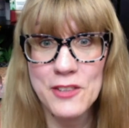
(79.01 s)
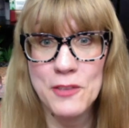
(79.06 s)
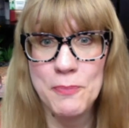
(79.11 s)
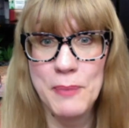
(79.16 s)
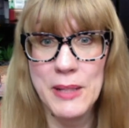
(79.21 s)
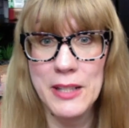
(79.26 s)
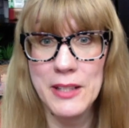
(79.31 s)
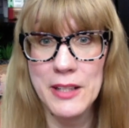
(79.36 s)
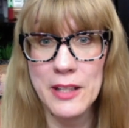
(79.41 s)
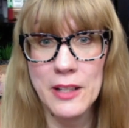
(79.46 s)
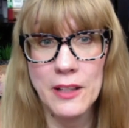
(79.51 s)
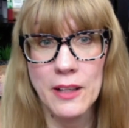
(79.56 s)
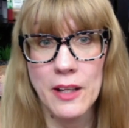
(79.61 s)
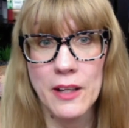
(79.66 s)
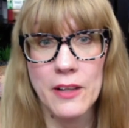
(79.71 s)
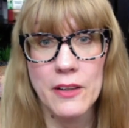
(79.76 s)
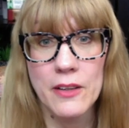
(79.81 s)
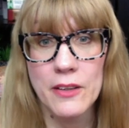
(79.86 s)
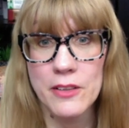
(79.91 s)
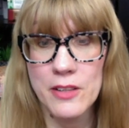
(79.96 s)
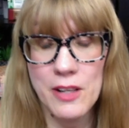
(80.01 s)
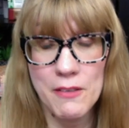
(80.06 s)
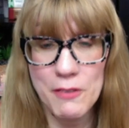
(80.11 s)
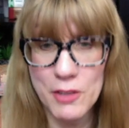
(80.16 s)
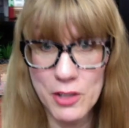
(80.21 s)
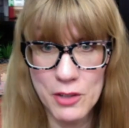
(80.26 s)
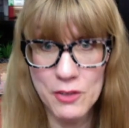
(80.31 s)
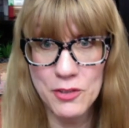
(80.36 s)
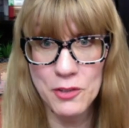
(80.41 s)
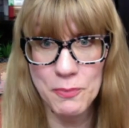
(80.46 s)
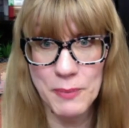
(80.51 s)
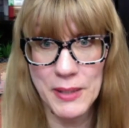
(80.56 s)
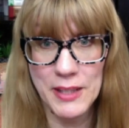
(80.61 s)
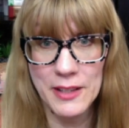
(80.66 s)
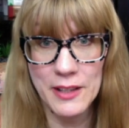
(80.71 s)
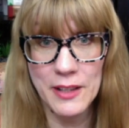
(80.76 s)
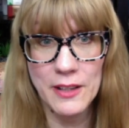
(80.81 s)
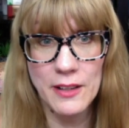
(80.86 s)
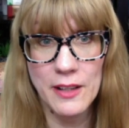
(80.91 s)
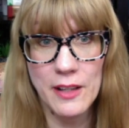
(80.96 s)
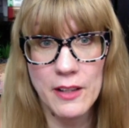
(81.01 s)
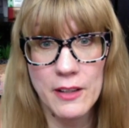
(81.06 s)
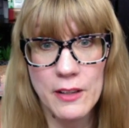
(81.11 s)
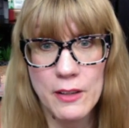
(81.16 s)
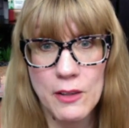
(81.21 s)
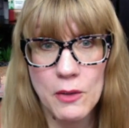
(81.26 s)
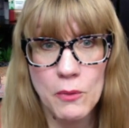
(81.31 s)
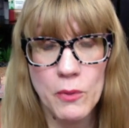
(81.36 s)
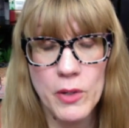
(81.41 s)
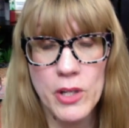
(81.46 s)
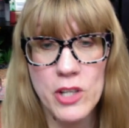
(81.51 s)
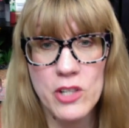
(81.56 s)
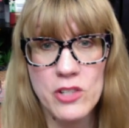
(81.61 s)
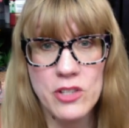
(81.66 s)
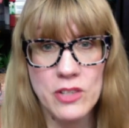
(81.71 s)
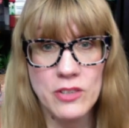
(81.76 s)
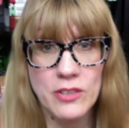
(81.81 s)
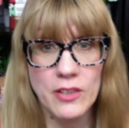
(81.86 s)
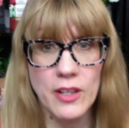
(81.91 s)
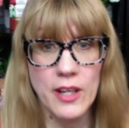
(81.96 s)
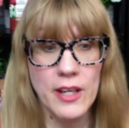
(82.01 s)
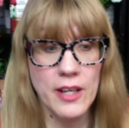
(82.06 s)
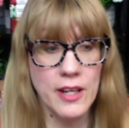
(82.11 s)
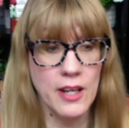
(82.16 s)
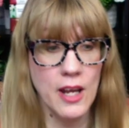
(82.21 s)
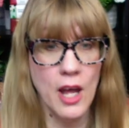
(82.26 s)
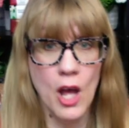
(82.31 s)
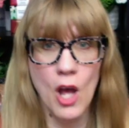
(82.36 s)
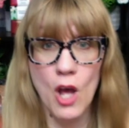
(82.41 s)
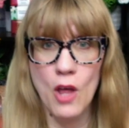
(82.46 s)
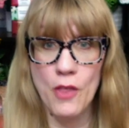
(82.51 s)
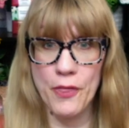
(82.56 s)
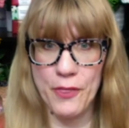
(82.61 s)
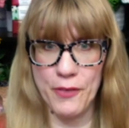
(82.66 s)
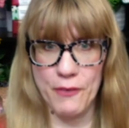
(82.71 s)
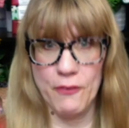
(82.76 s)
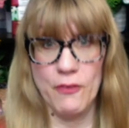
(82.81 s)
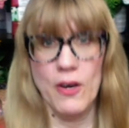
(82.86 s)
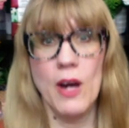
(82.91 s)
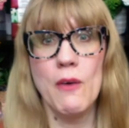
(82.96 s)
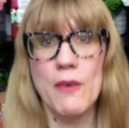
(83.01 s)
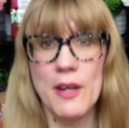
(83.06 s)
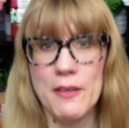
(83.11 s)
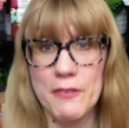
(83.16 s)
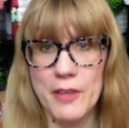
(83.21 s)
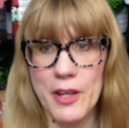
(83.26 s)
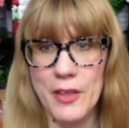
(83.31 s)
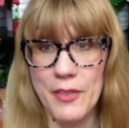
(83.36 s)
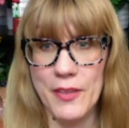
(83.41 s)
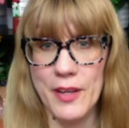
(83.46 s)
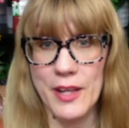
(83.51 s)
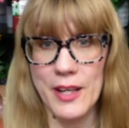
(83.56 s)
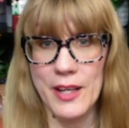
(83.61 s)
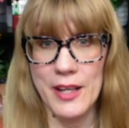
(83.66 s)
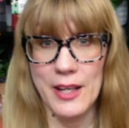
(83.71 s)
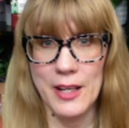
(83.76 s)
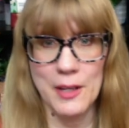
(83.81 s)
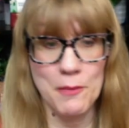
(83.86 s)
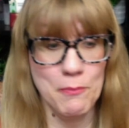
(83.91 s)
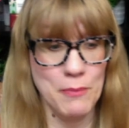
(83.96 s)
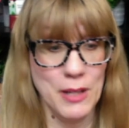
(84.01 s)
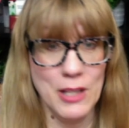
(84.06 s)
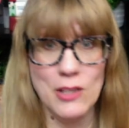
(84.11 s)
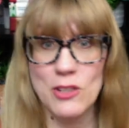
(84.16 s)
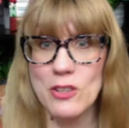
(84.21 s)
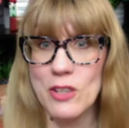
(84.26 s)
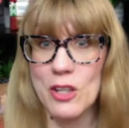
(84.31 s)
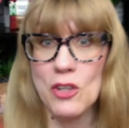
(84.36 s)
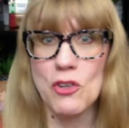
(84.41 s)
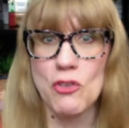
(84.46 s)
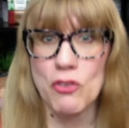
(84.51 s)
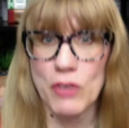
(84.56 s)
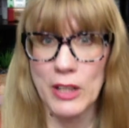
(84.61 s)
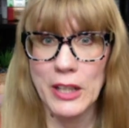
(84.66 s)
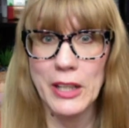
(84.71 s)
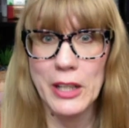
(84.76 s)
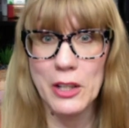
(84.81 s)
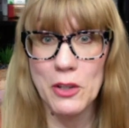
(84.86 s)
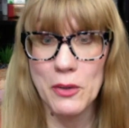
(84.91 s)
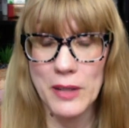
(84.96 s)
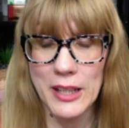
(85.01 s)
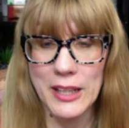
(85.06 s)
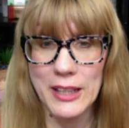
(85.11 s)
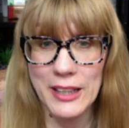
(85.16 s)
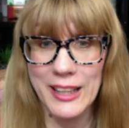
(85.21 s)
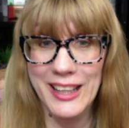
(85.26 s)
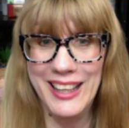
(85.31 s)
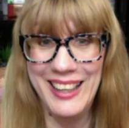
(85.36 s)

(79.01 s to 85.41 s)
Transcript: speed declutter. Do you ever do a speed declutter where you just like throw everything in bins like really quickly.